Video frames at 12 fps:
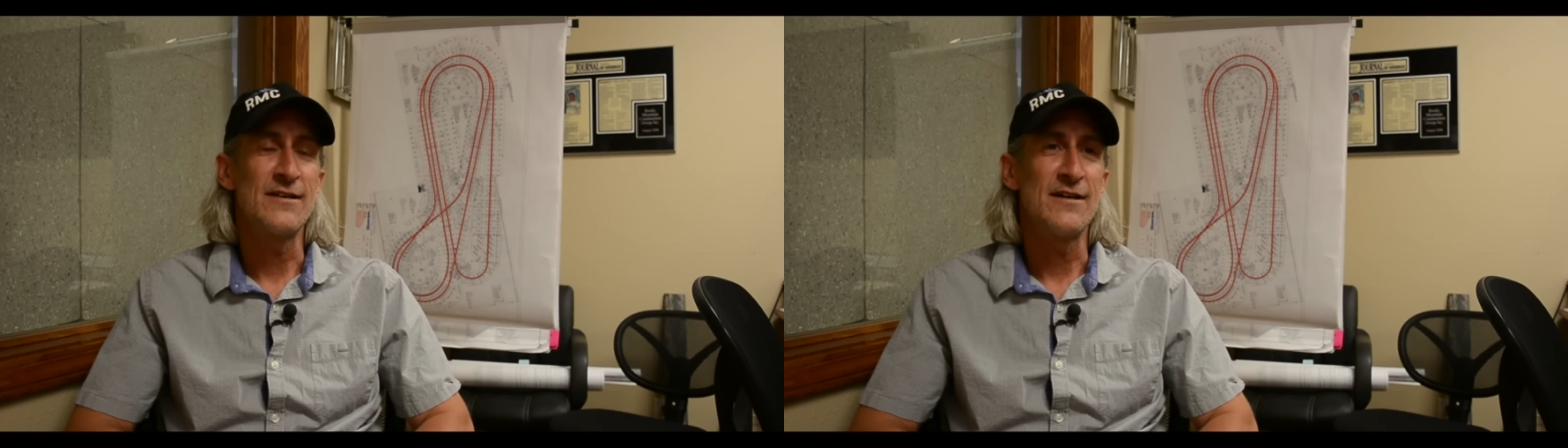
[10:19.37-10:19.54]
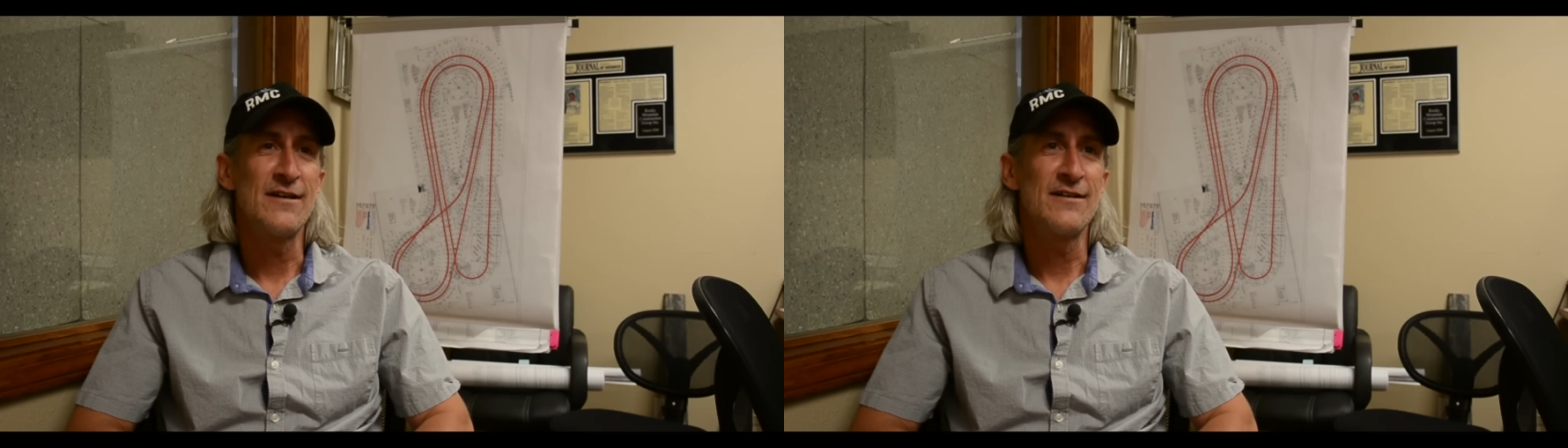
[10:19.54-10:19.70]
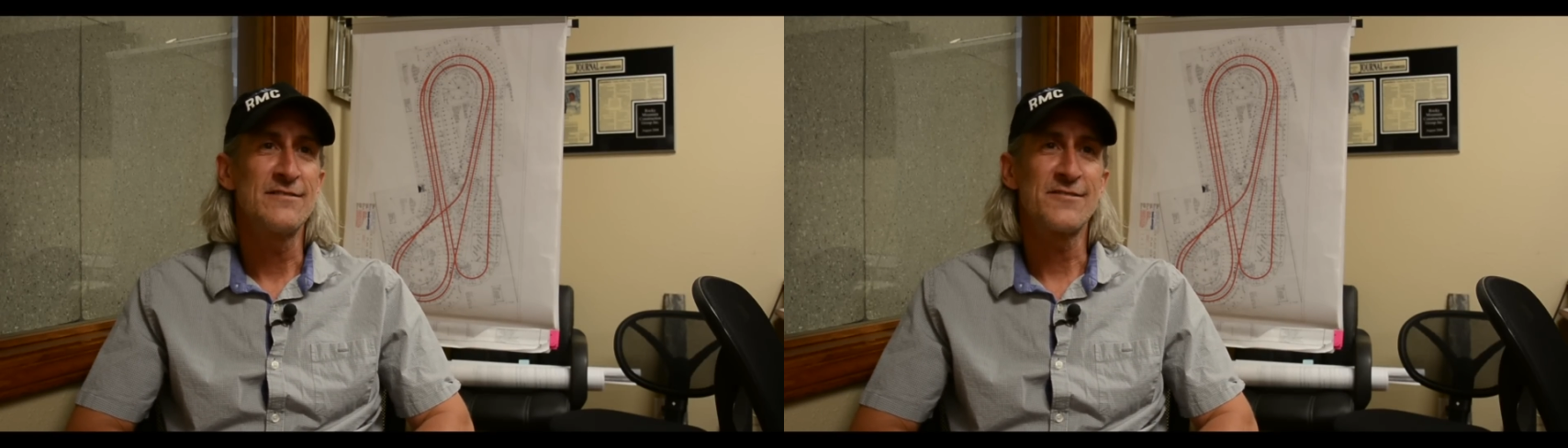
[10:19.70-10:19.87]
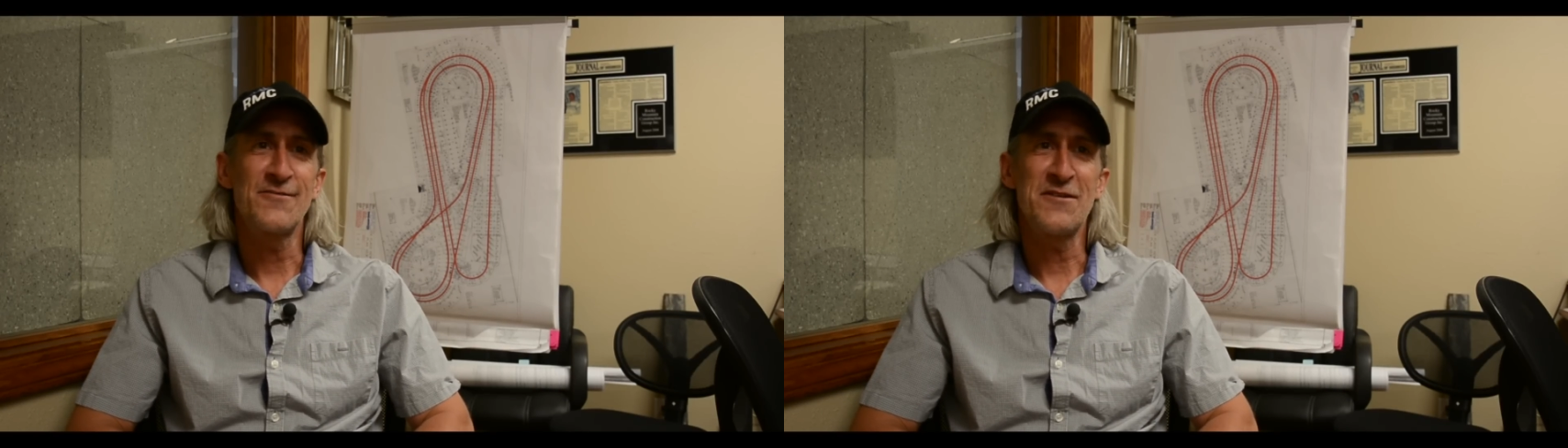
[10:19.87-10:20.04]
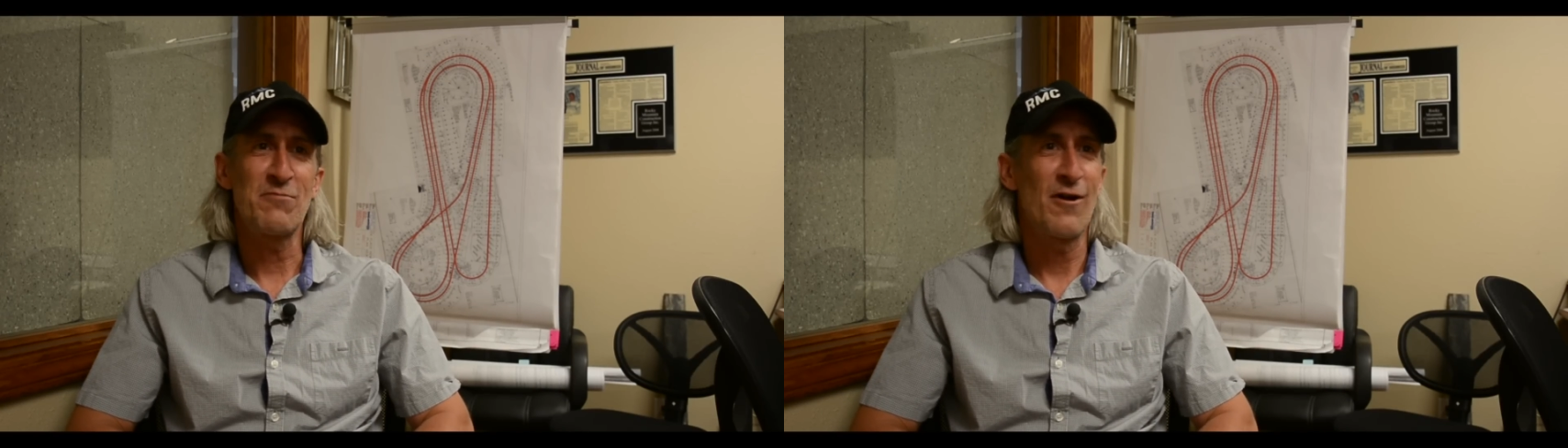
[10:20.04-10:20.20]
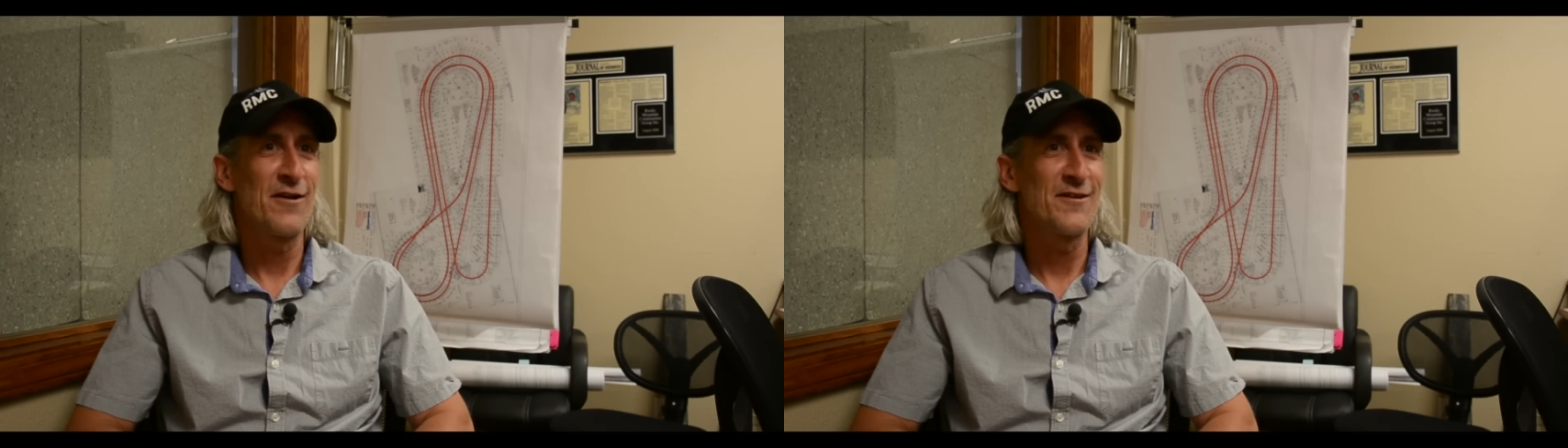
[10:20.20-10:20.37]
uh, it's a
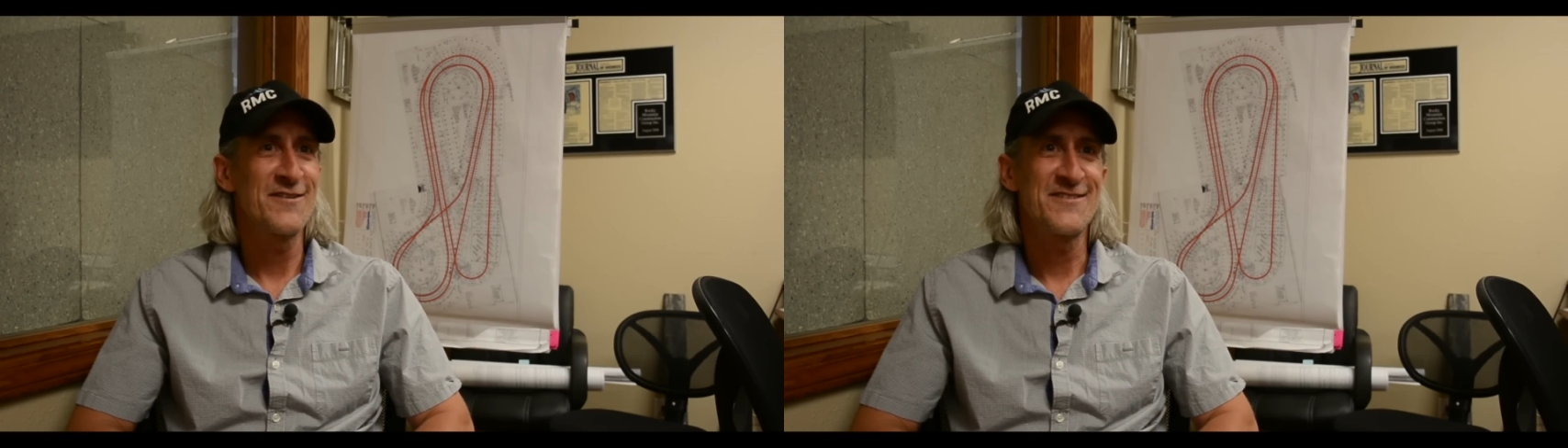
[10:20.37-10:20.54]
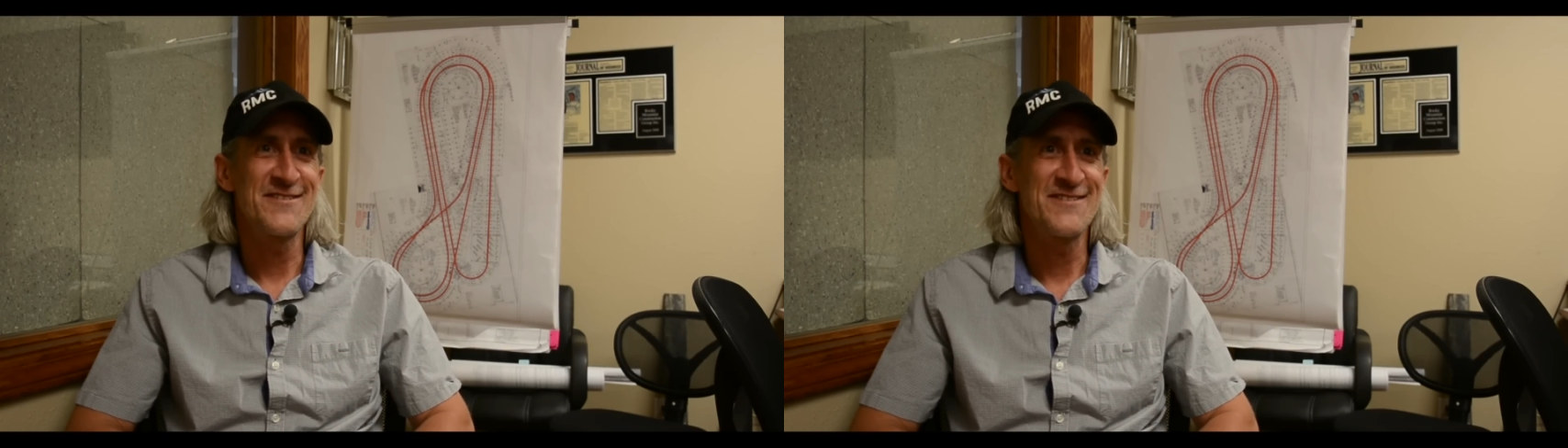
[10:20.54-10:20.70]
great product.